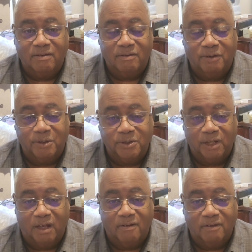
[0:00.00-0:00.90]
first
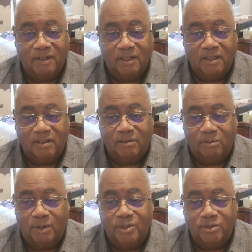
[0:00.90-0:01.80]
off,
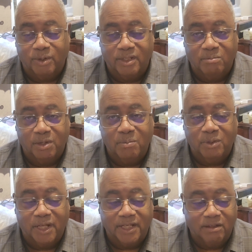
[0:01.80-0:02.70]
Rachel's one of them people,
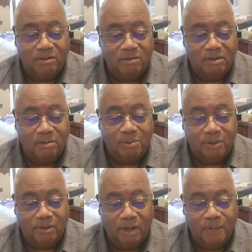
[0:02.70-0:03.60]
like, you put
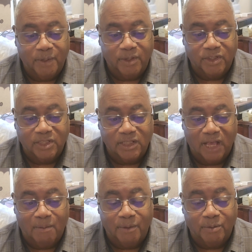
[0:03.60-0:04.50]
her up there, she's
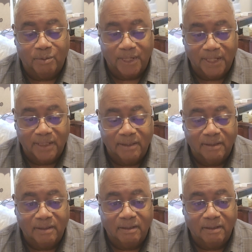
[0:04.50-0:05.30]
liable to win